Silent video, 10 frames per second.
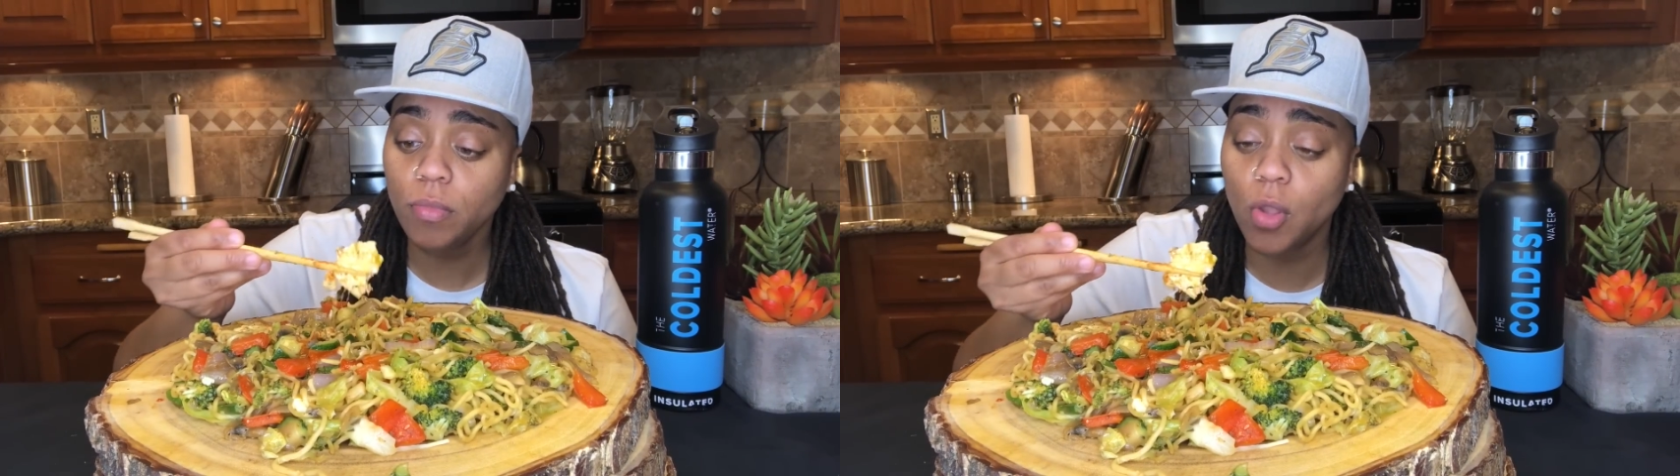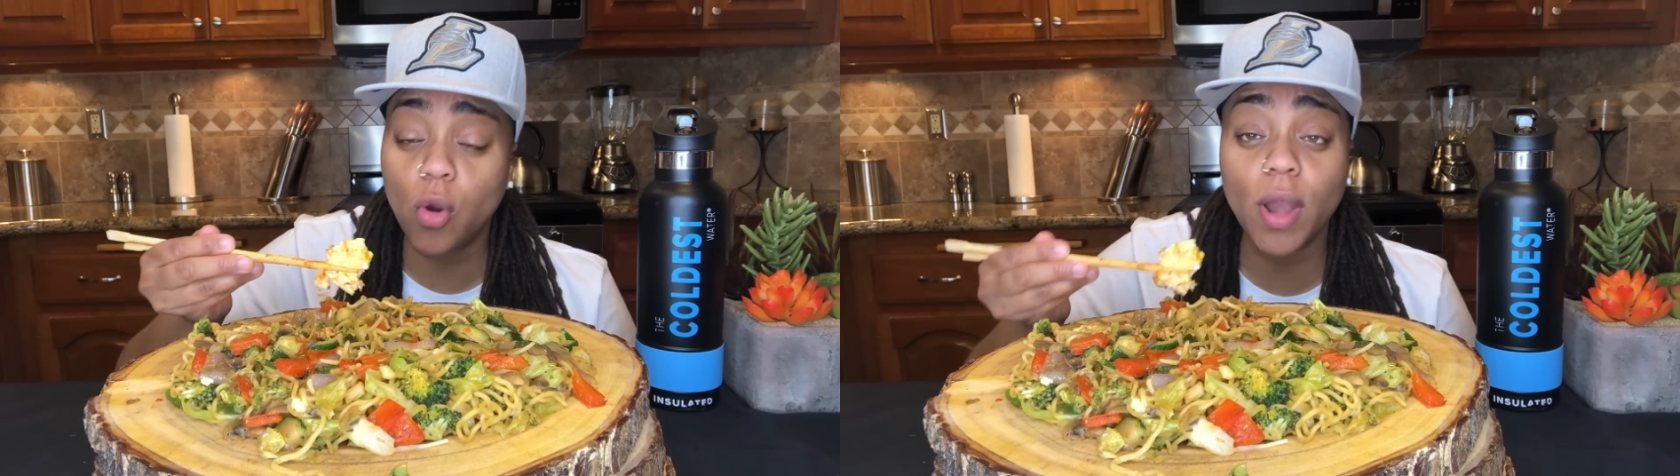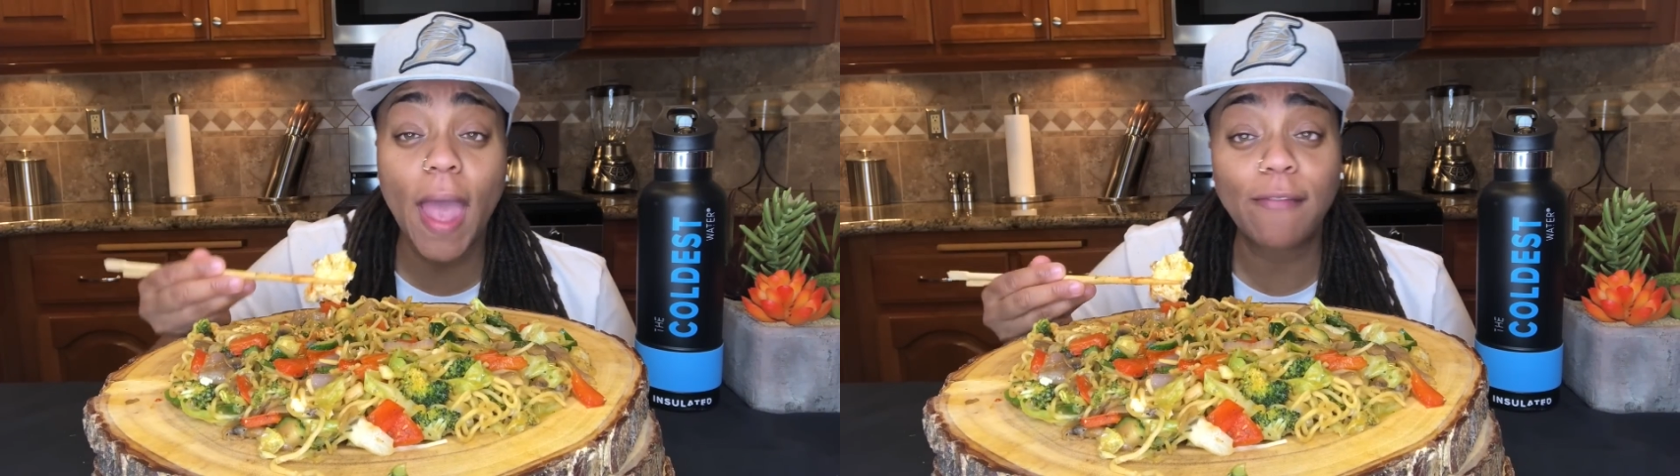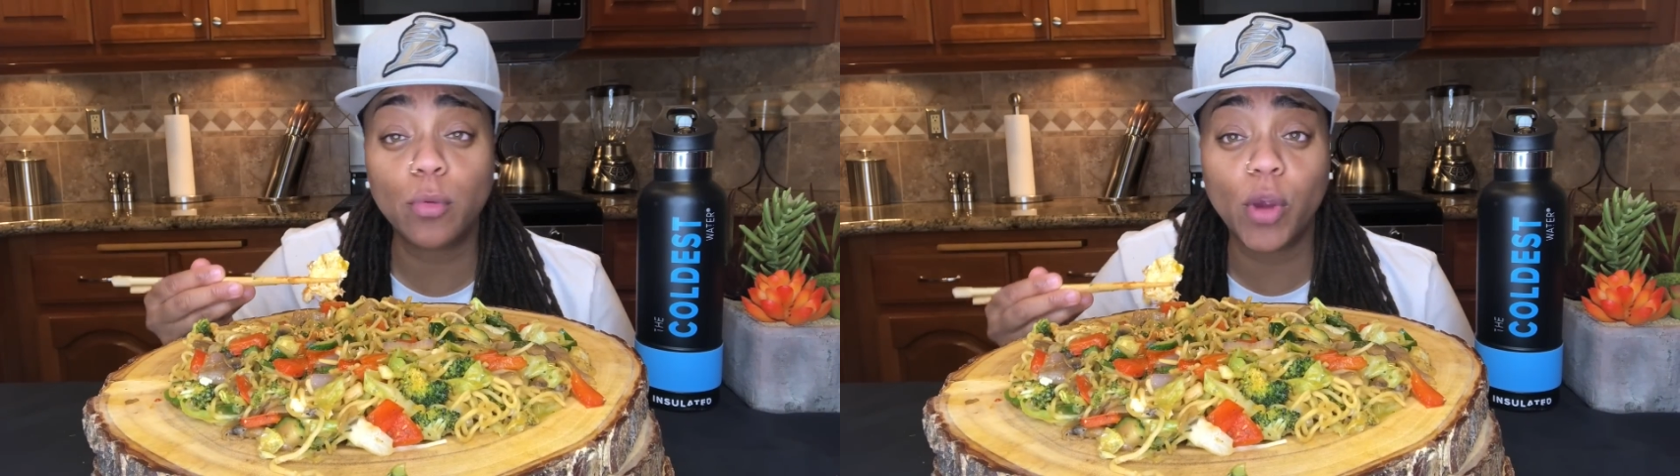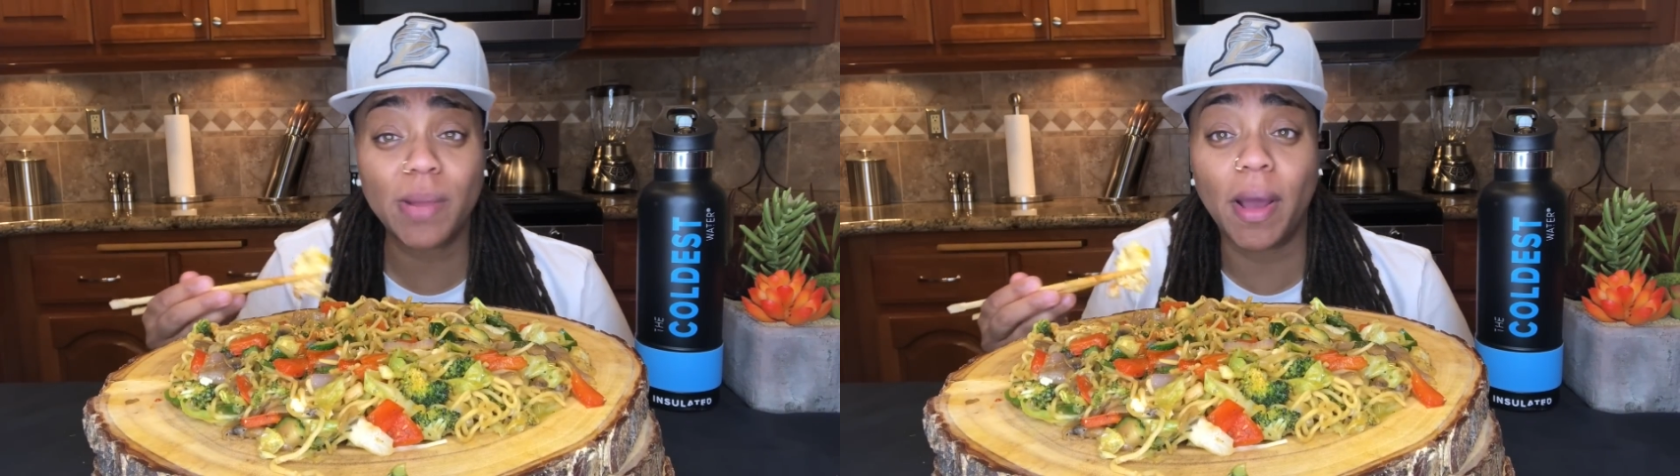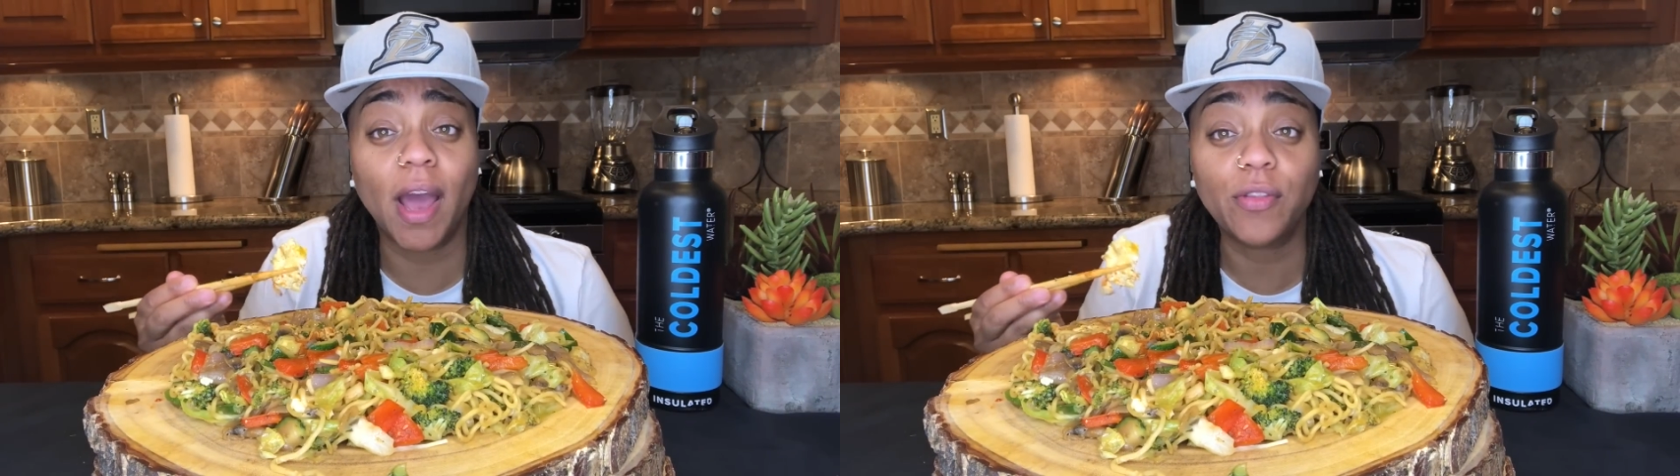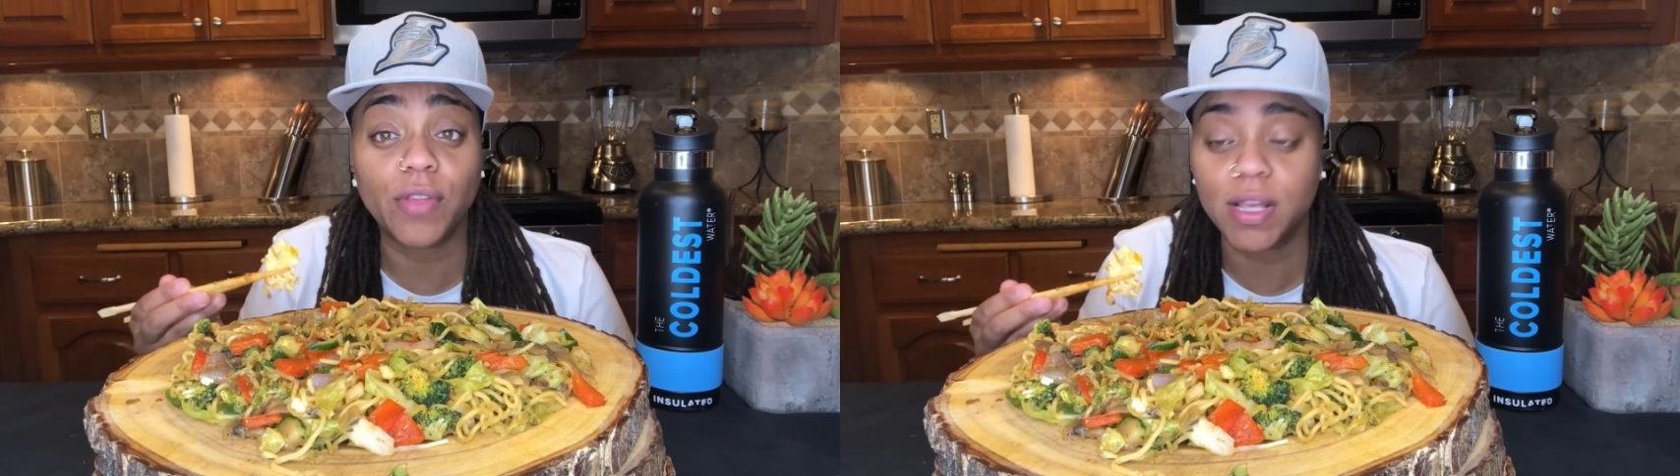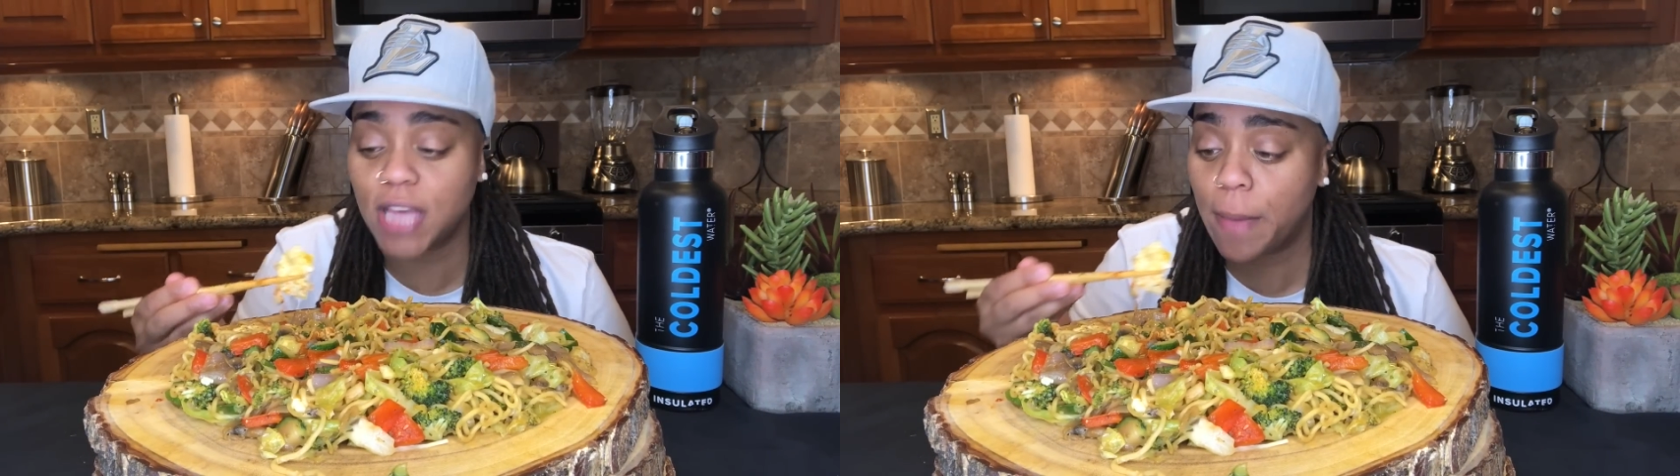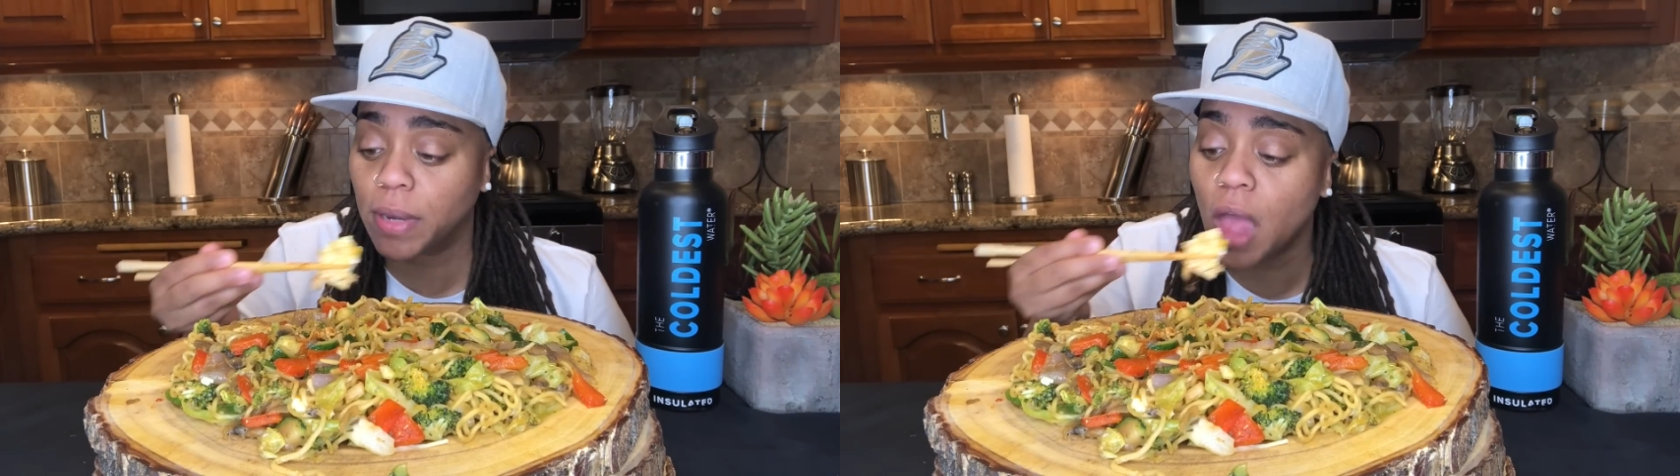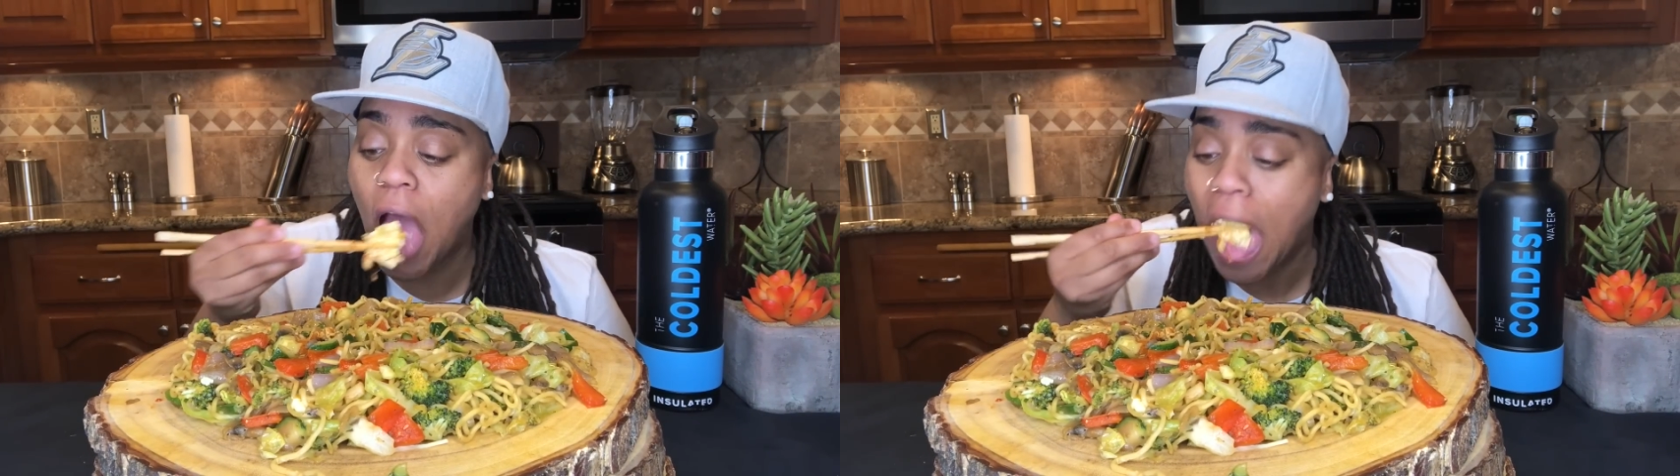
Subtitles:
Or not have to be worried about other things happening.